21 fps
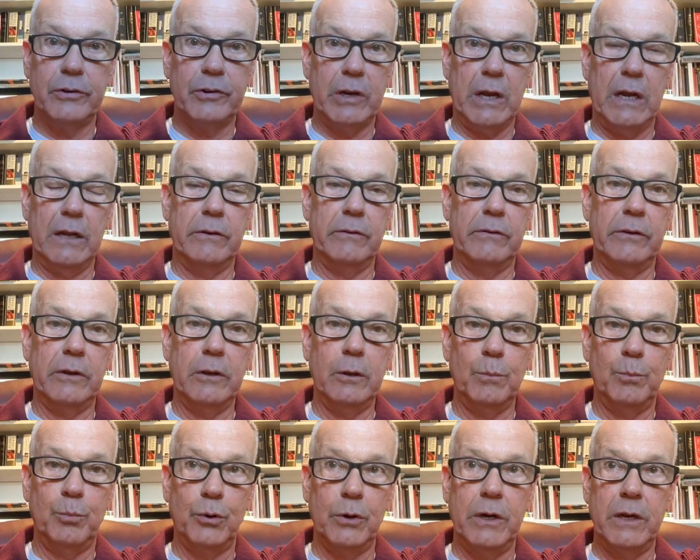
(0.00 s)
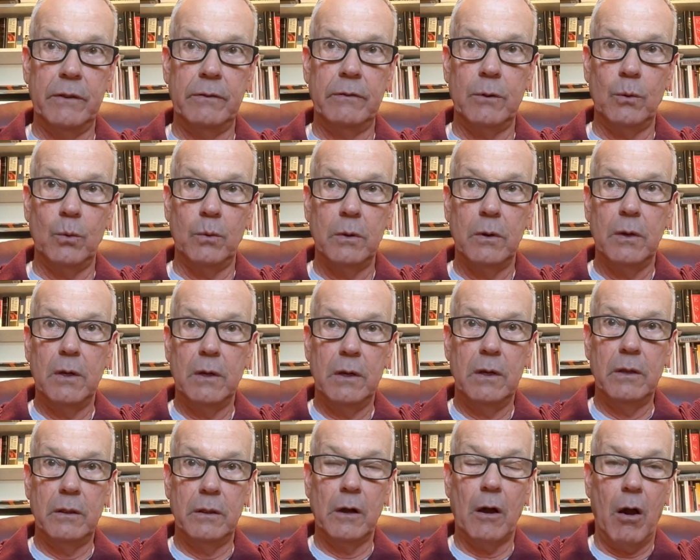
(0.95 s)
shades that you put in
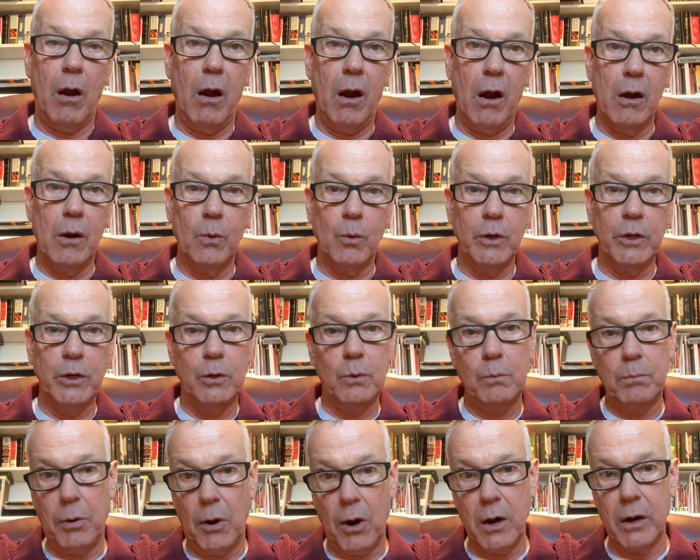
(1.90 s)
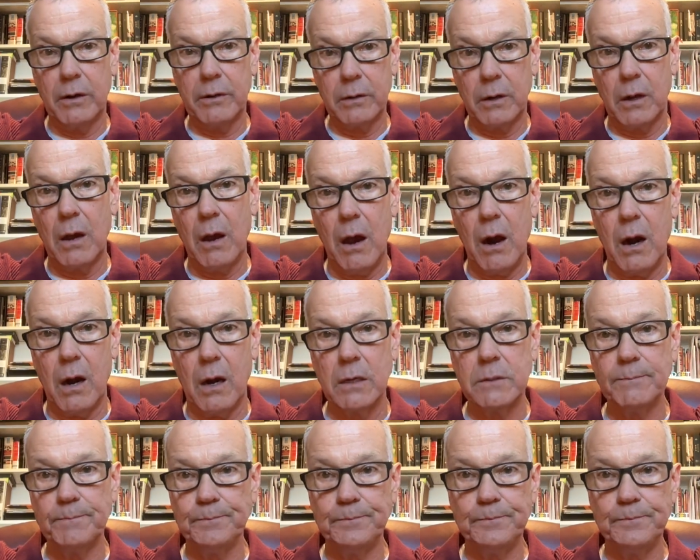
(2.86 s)
the car when you park the car.